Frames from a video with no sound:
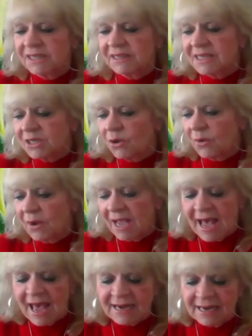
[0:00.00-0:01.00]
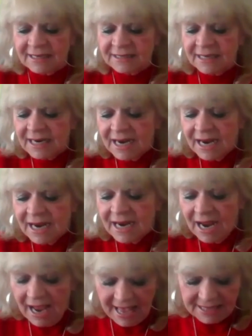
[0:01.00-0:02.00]
that's going on and
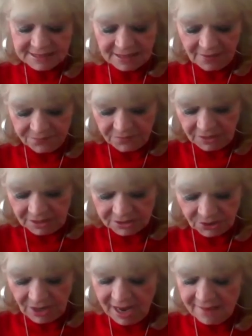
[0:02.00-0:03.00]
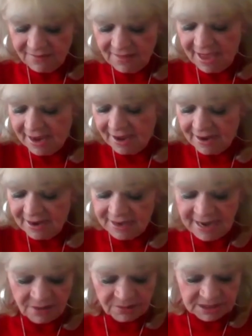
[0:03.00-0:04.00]
as of yesterday they
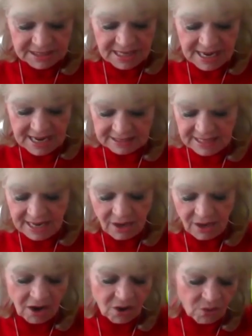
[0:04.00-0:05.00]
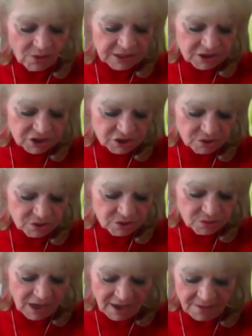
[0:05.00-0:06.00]
announced that they are, going to
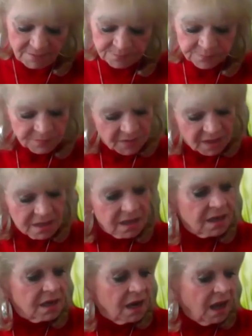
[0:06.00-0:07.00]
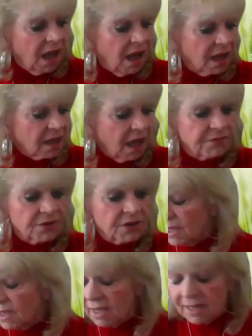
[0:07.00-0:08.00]
um uh,
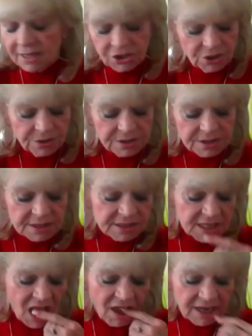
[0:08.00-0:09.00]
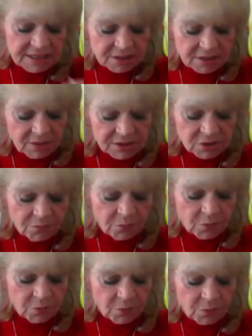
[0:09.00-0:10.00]
cover insurances and so on and so
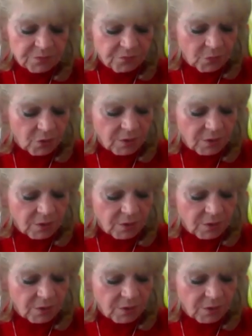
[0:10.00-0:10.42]
forth for